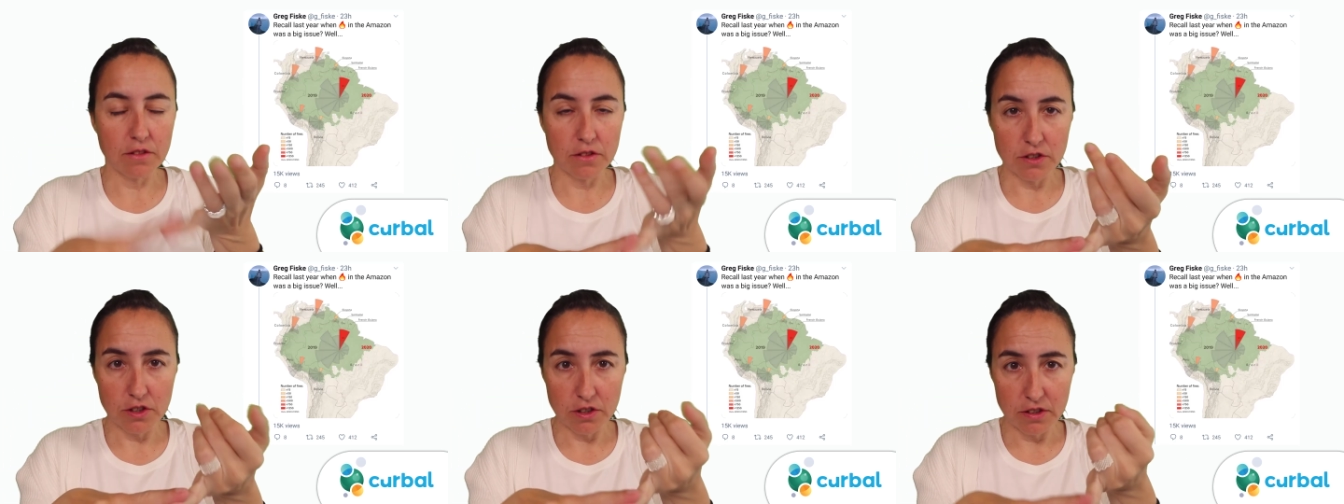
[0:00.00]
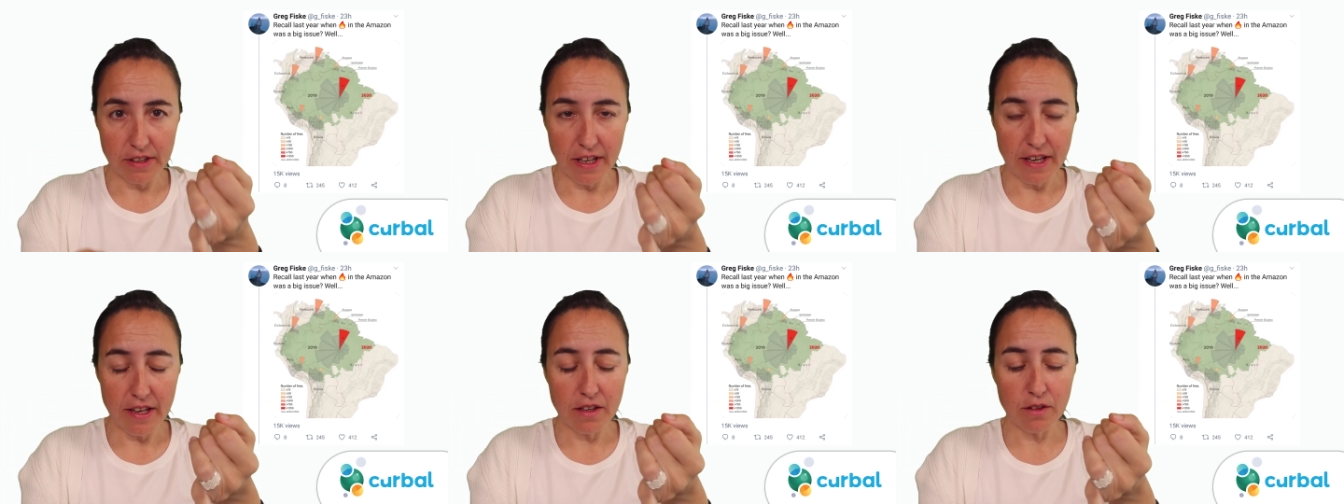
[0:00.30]

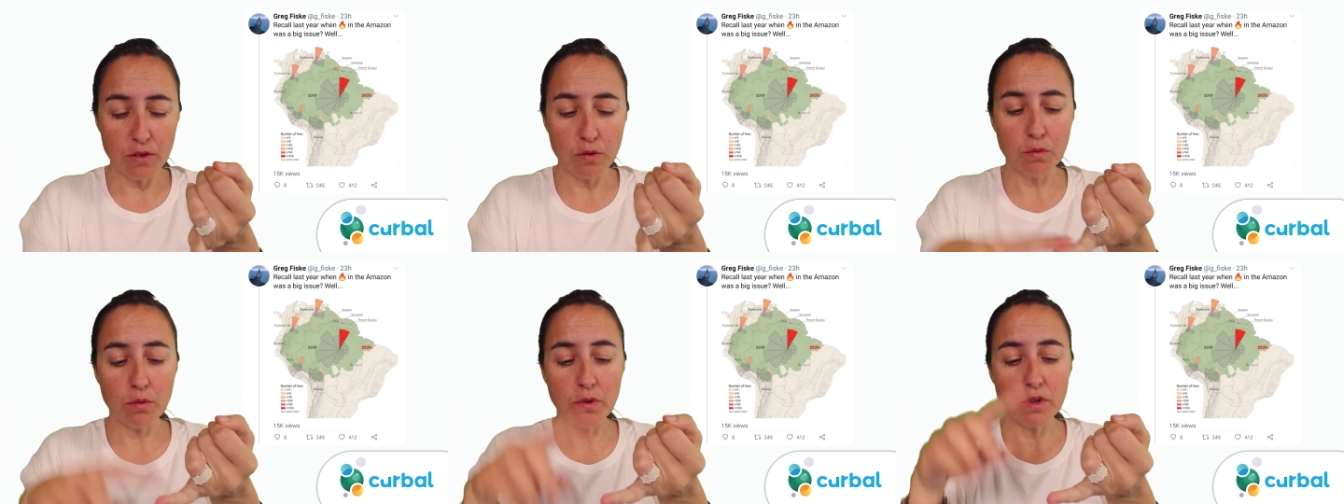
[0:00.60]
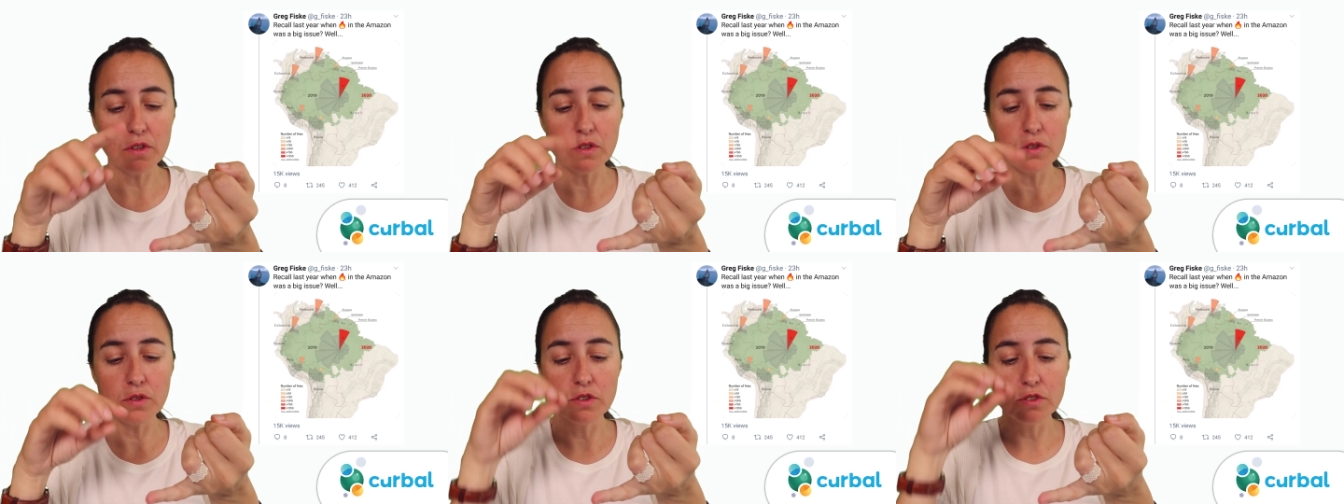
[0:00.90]
today
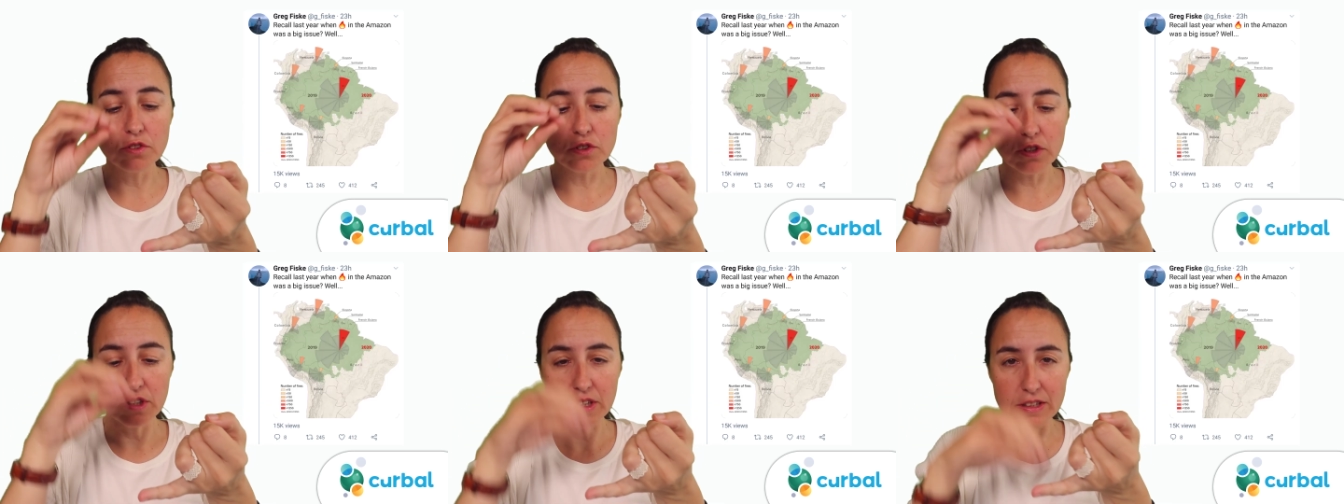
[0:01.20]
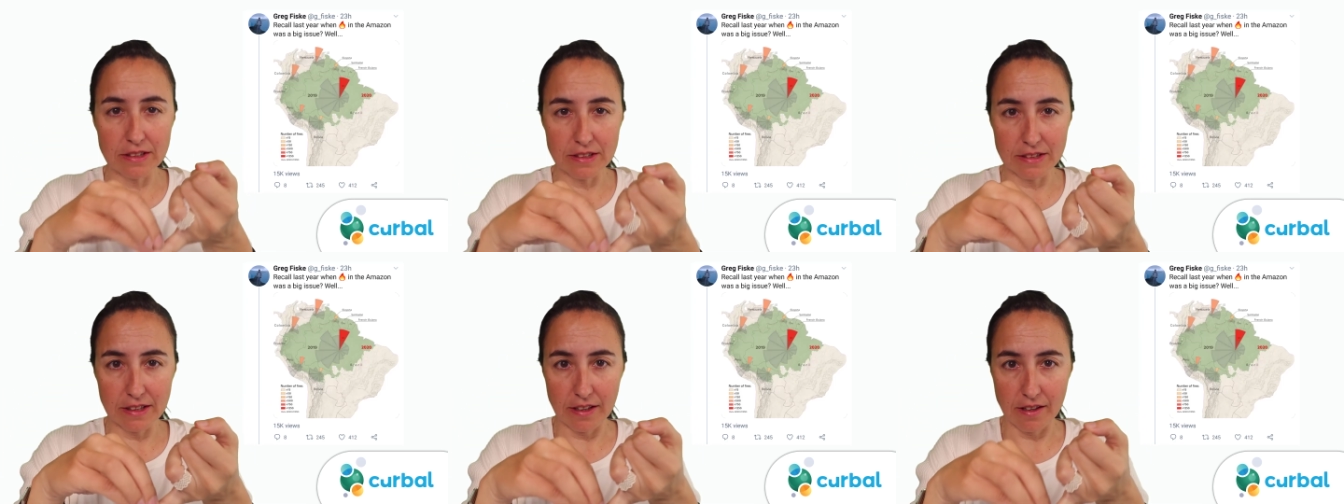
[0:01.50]
we're going to
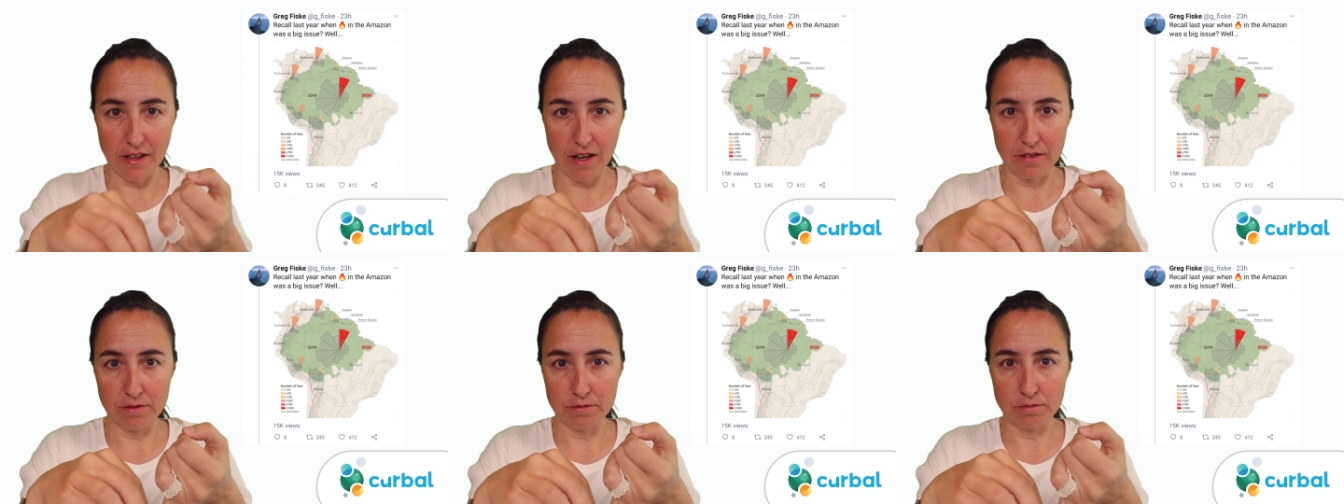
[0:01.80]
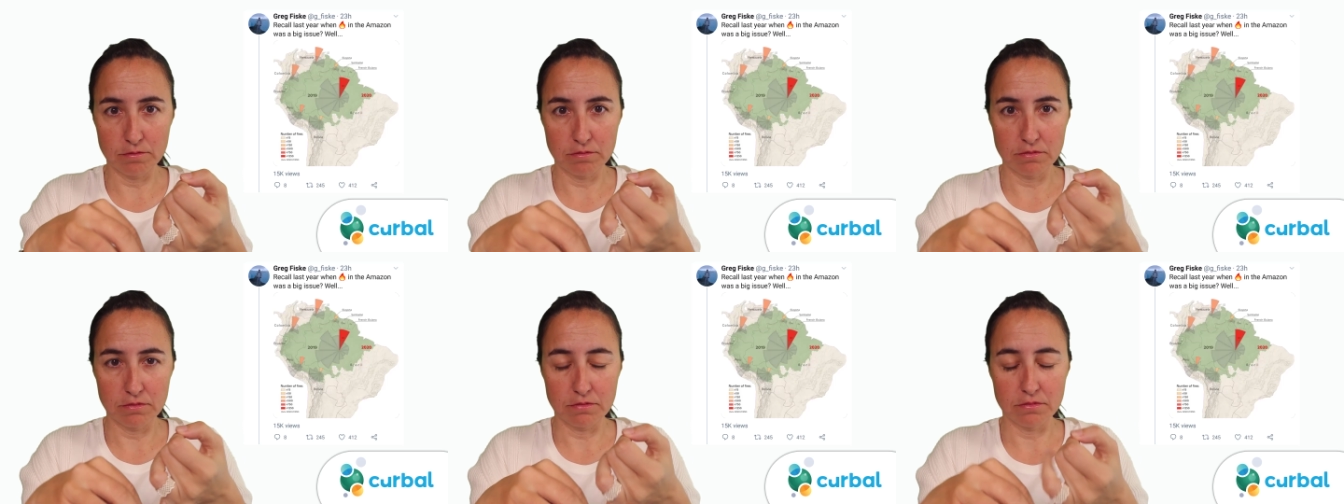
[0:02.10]
get the data.
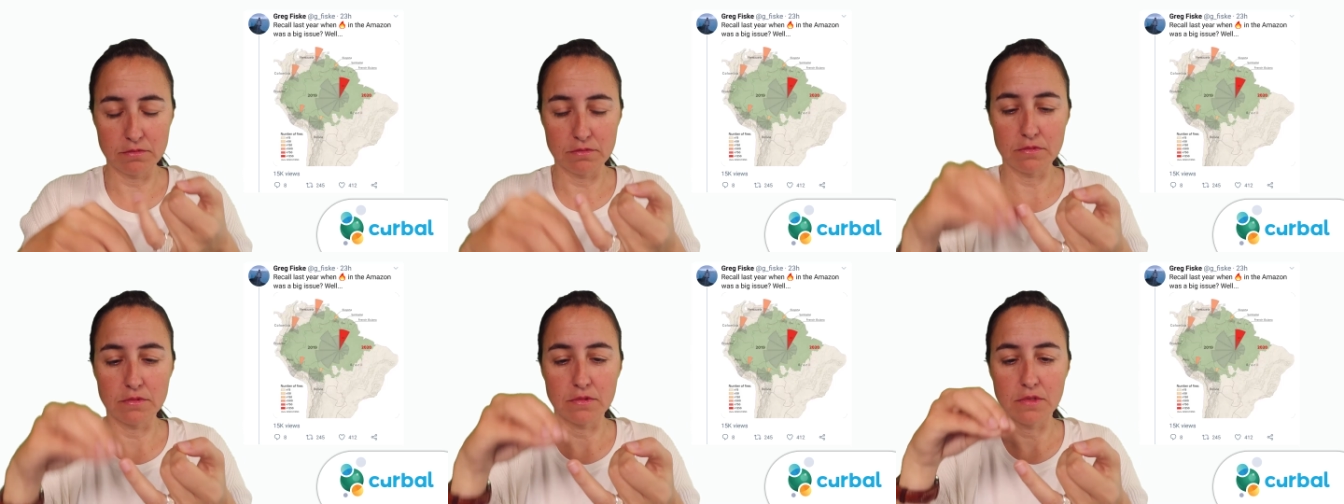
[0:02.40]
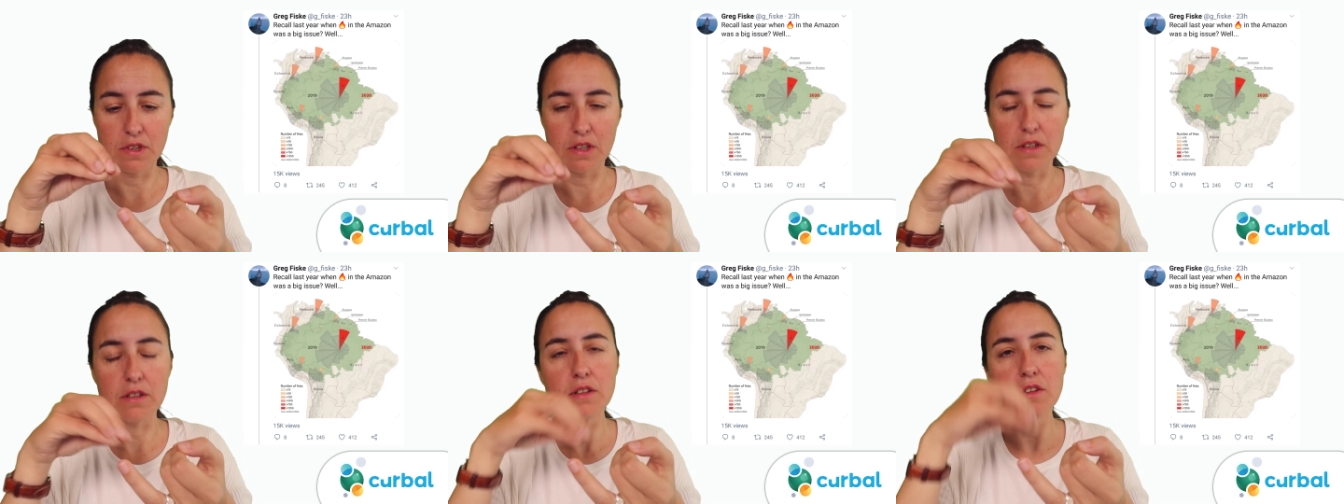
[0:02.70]

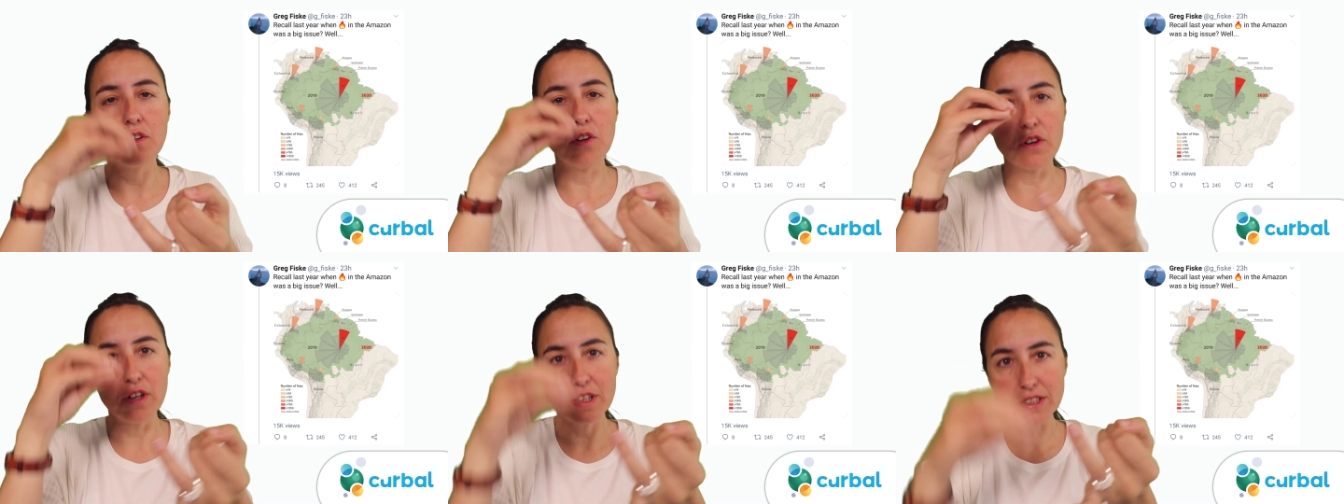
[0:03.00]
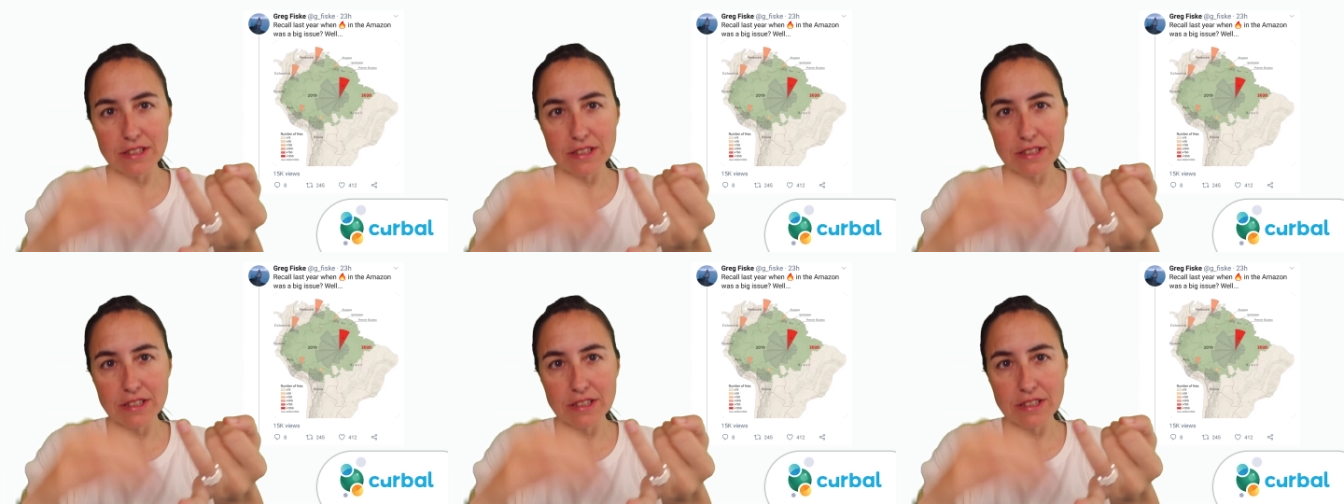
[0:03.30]
Not